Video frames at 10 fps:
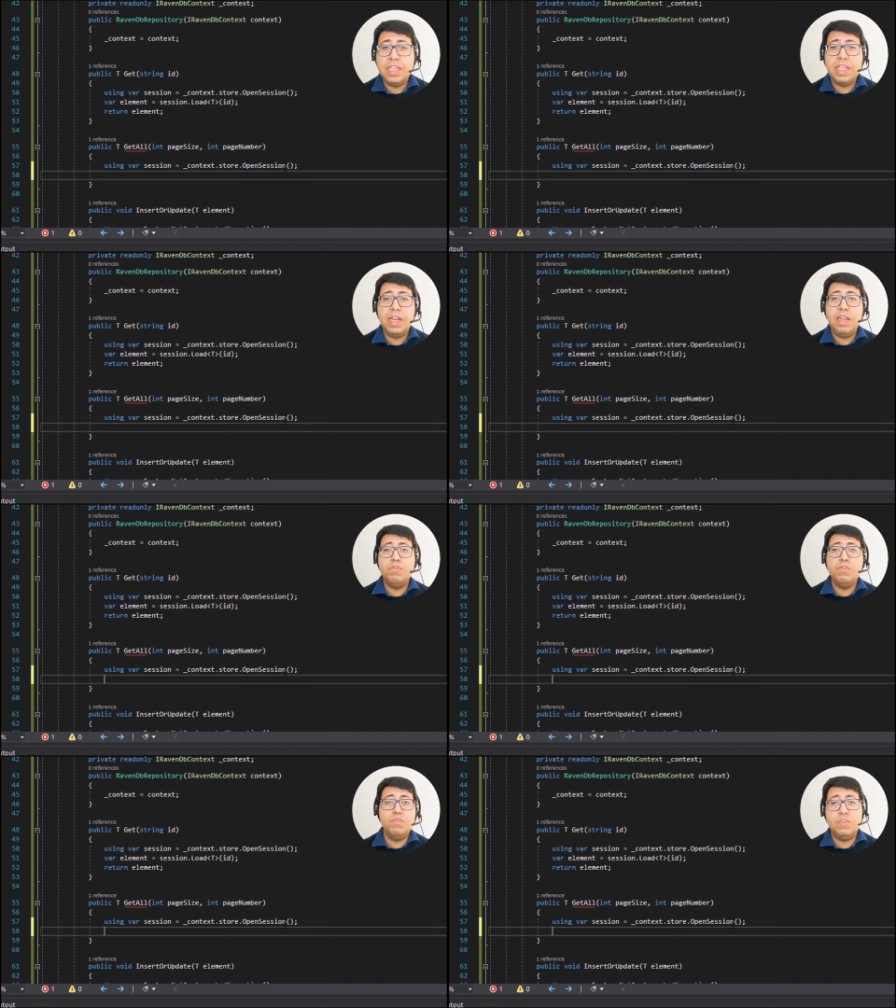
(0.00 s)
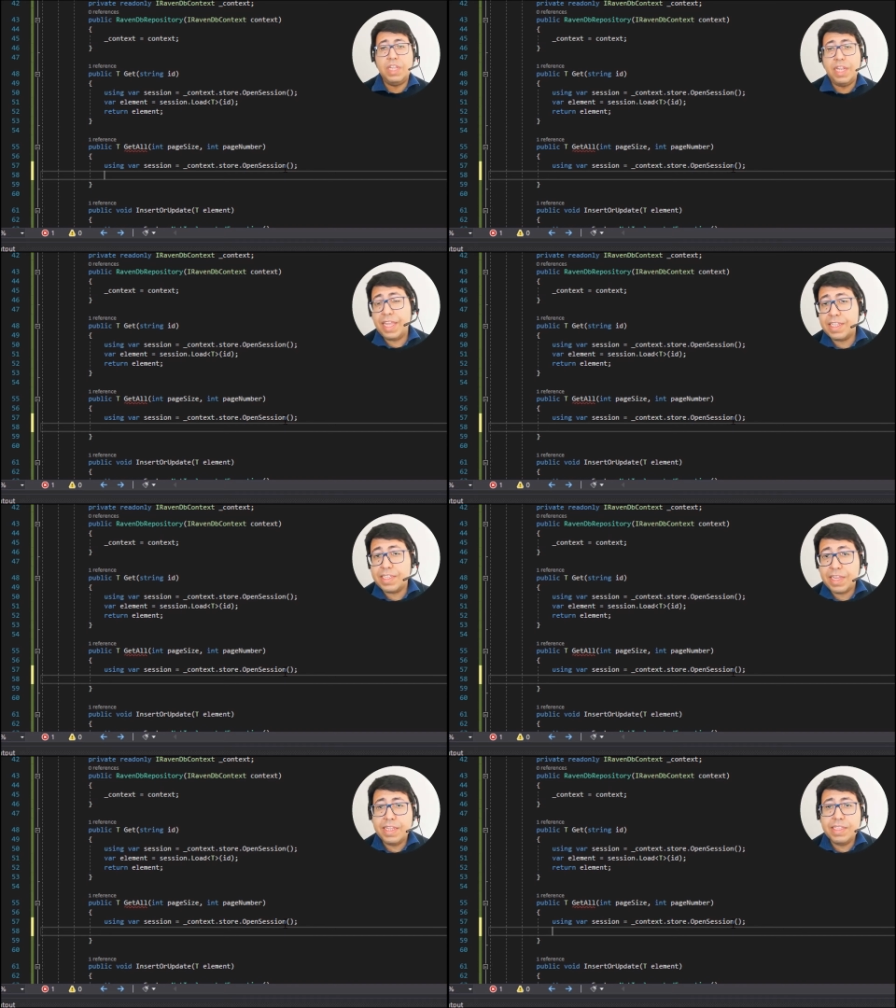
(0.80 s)
it allows you to select
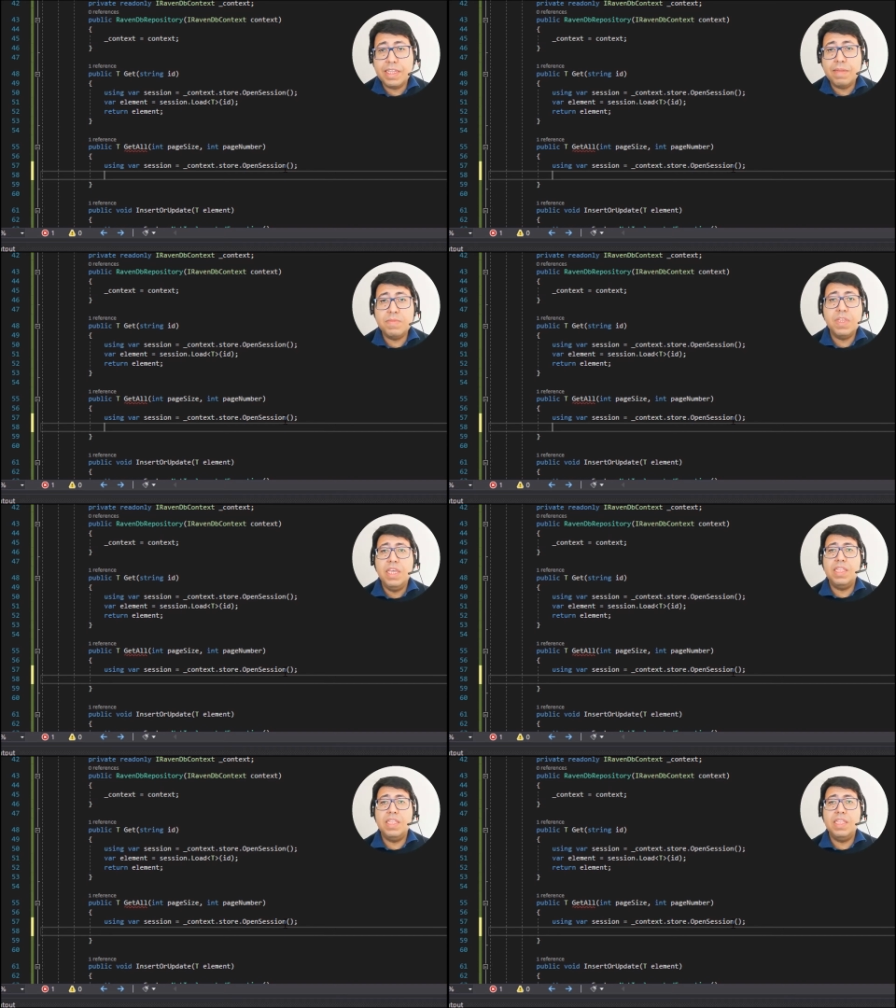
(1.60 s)
items,